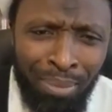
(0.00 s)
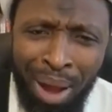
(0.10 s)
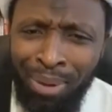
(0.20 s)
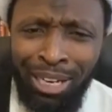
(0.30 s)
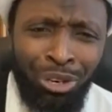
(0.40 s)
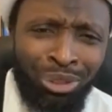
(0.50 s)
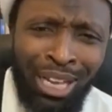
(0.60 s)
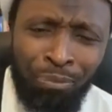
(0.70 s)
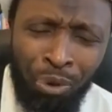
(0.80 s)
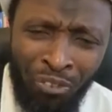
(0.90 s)
Imam Ali looked
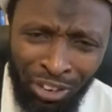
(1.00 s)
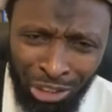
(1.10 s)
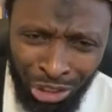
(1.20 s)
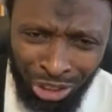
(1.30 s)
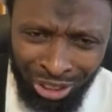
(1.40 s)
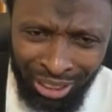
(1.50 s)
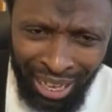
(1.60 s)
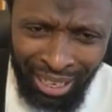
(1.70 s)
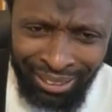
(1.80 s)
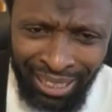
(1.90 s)
at Prophet
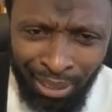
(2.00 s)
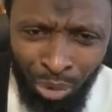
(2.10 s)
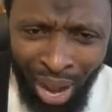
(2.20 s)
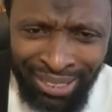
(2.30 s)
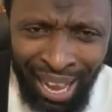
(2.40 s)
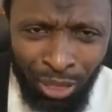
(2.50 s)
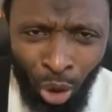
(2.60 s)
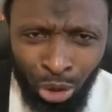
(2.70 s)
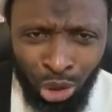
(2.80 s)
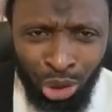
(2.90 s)
and he said to him, what are
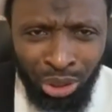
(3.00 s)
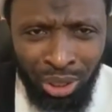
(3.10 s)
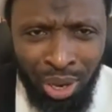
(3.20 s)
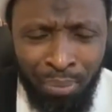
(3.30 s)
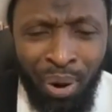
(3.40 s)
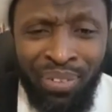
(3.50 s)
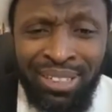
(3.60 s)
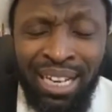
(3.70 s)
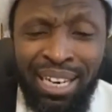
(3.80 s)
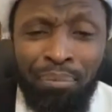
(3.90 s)
those? Prophet
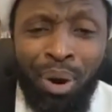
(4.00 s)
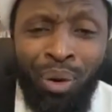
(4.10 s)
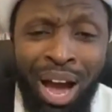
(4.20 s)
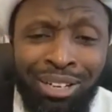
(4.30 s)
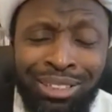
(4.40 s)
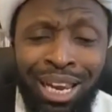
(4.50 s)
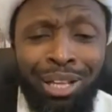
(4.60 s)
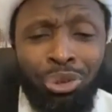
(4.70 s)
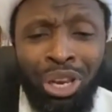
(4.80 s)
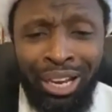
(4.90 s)
said, number one,
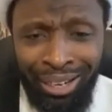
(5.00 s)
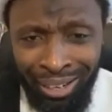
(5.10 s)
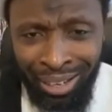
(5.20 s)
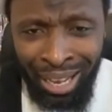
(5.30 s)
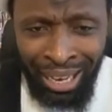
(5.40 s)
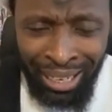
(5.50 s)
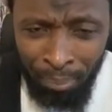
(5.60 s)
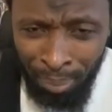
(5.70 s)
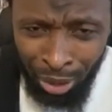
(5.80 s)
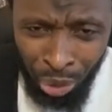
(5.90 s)
Salatul Layl.
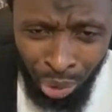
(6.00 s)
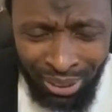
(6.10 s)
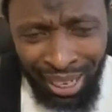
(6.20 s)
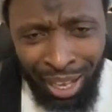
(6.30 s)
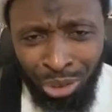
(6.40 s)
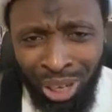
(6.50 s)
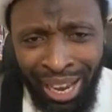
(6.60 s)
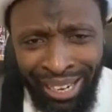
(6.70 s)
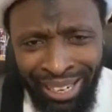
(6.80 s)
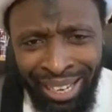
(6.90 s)
Number two, Salatul
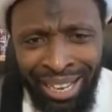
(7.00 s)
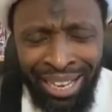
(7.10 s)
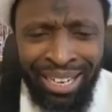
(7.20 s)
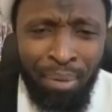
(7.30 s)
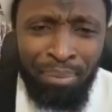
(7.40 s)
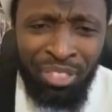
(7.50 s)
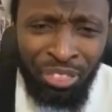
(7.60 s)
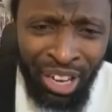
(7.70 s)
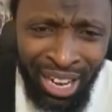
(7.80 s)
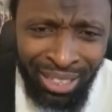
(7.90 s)
Layl. Number
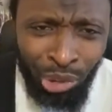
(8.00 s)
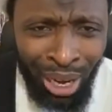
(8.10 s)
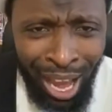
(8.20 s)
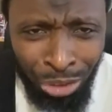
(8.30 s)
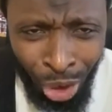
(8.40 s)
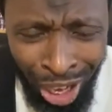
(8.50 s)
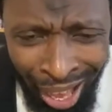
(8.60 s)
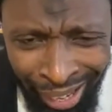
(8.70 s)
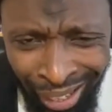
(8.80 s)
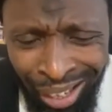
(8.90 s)
three, Salatul
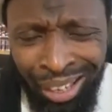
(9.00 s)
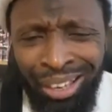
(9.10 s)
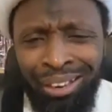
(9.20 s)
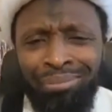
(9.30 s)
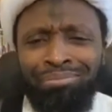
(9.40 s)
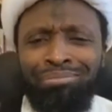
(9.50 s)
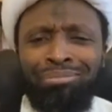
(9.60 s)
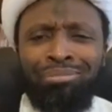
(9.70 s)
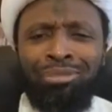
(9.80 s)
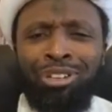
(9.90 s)
Layl.
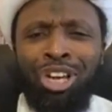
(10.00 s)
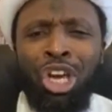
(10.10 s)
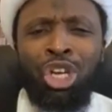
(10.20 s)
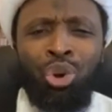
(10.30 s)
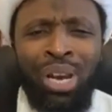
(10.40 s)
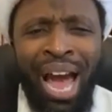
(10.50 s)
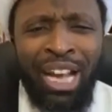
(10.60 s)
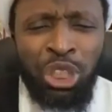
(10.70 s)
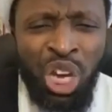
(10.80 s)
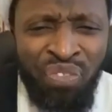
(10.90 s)
You will
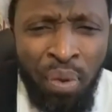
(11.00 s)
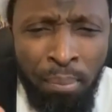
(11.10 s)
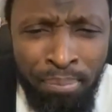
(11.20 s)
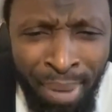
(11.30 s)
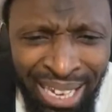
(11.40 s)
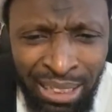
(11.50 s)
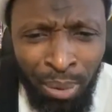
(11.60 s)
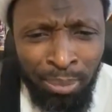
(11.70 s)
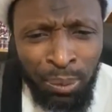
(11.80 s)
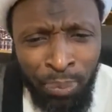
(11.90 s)
achieve a
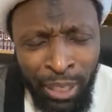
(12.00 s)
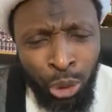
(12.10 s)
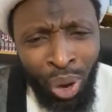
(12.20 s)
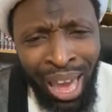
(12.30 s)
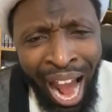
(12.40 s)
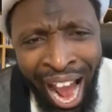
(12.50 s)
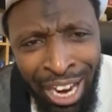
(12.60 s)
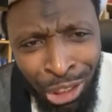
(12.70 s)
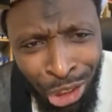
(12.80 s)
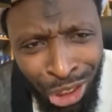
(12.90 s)
maximum spiritual
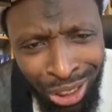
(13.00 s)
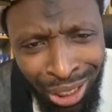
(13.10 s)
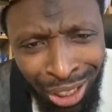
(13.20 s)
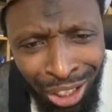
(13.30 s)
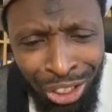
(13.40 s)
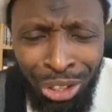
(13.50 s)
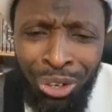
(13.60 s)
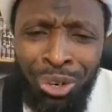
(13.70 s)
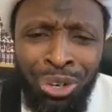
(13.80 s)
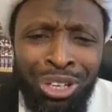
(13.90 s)
height
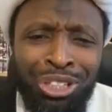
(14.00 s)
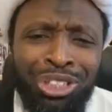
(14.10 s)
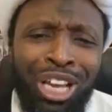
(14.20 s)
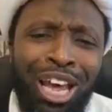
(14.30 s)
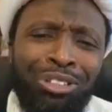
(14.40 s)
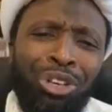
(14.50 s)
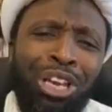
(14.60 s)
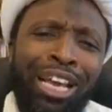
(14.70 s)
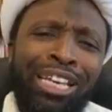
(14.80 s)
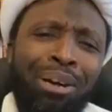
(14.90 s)
through Salatul
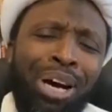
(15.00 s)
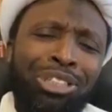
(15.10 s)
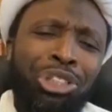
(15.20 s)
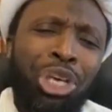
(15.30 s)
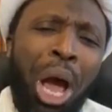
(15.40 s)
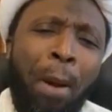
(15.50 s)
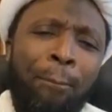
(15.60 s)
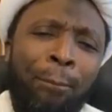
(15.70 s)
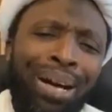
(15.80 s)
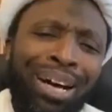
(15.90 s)
Layl, Namaz Shab.